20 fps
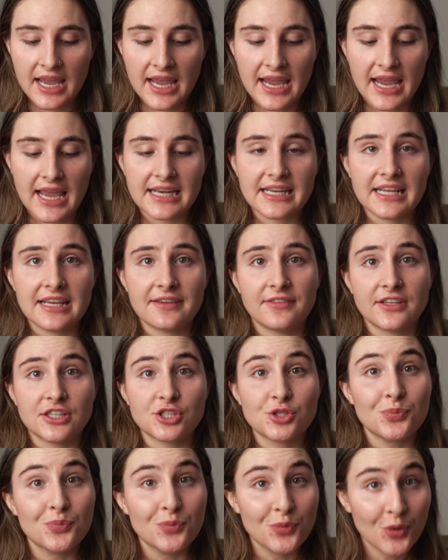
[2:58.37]
And if
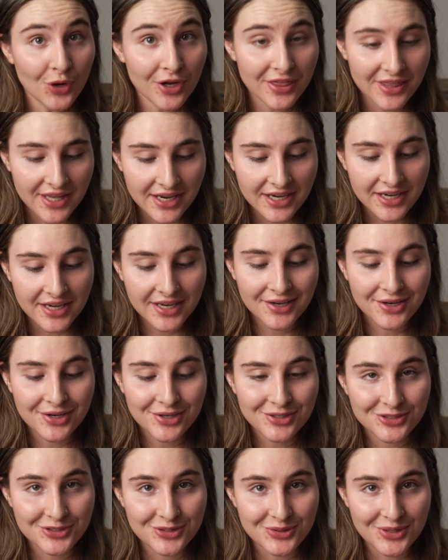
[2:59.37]
it's more than
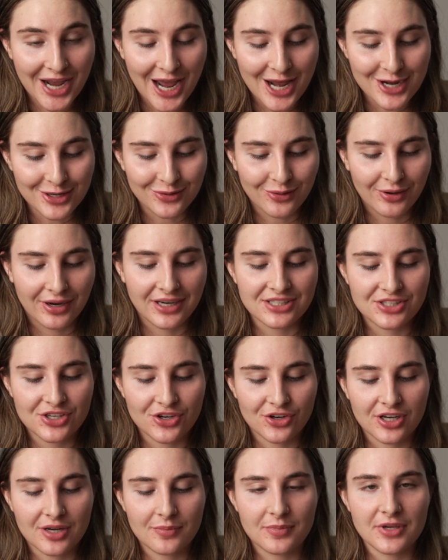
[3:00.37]
2 categories, you're going to be